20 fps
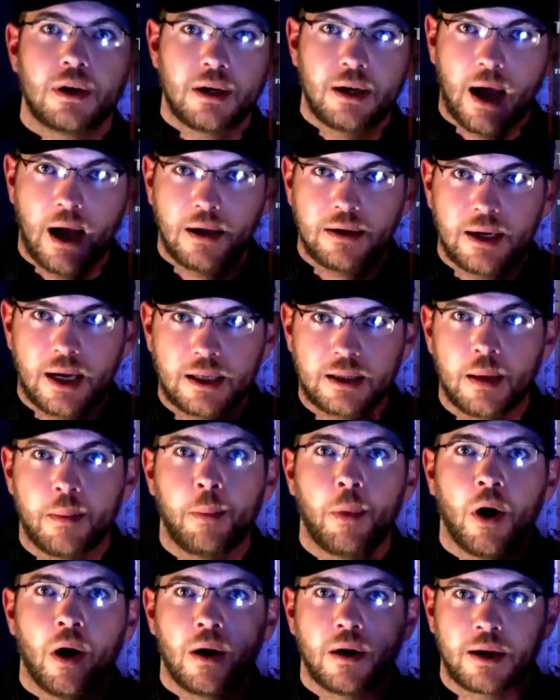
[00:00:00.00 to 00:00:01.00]
Contact the
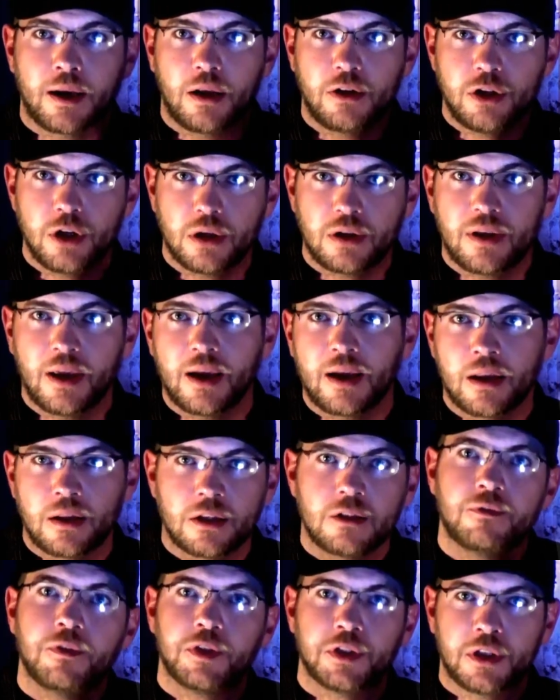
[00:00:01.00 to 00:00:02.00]
bar, get your
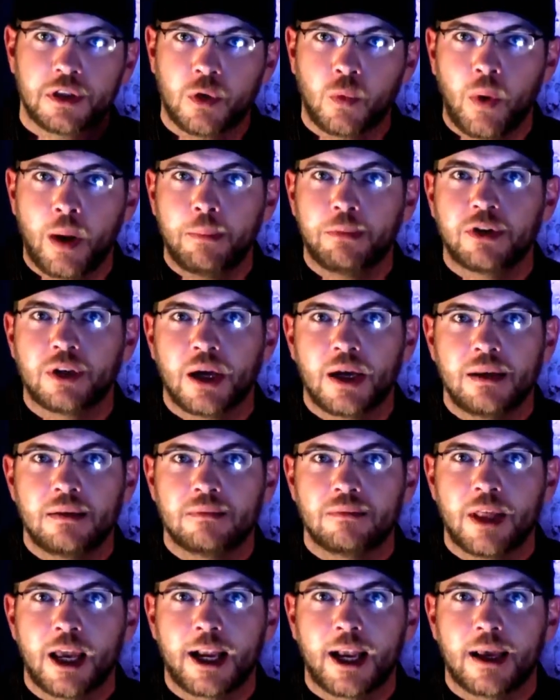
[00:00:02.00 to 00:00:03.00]
tickets, visit the
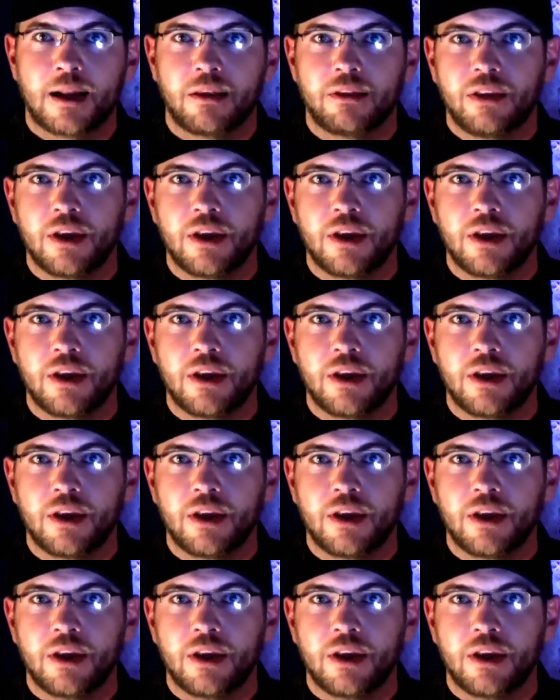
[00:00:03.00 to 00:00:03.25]
website, that kind of